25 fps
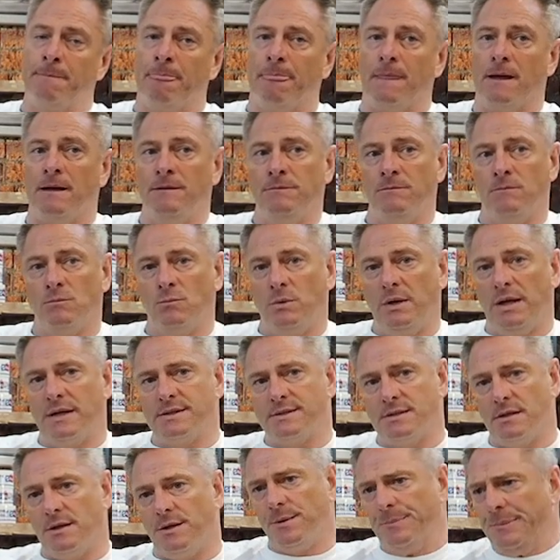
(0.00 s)
and we
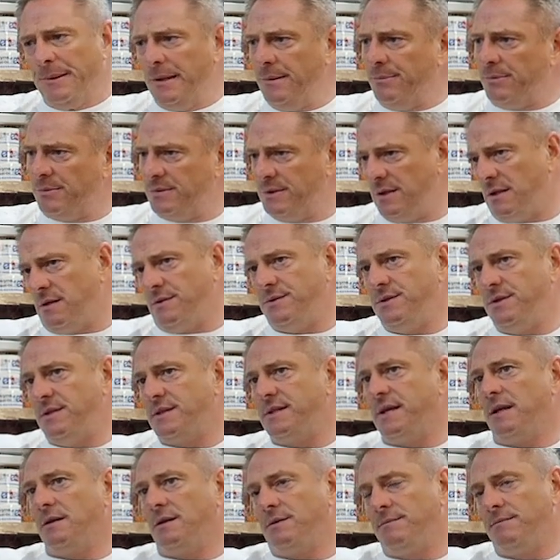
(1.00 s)
asked a of people, do you
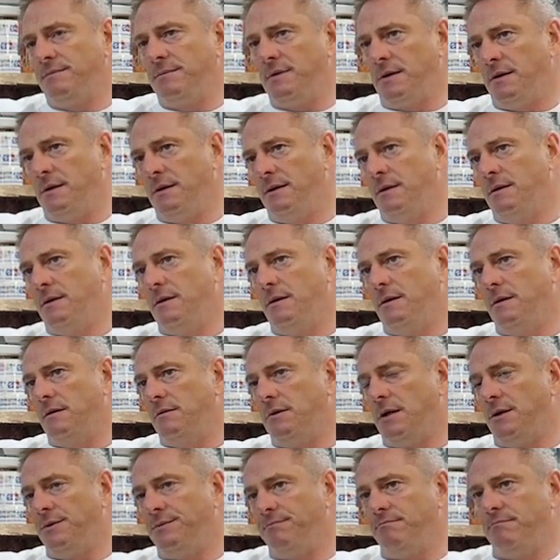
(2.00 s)
sell
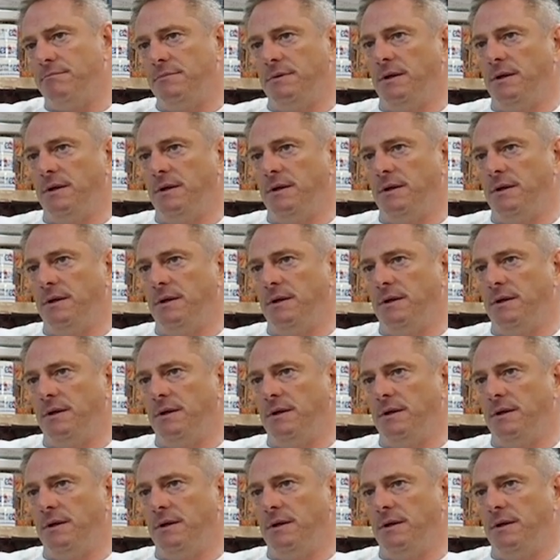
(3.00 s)
on,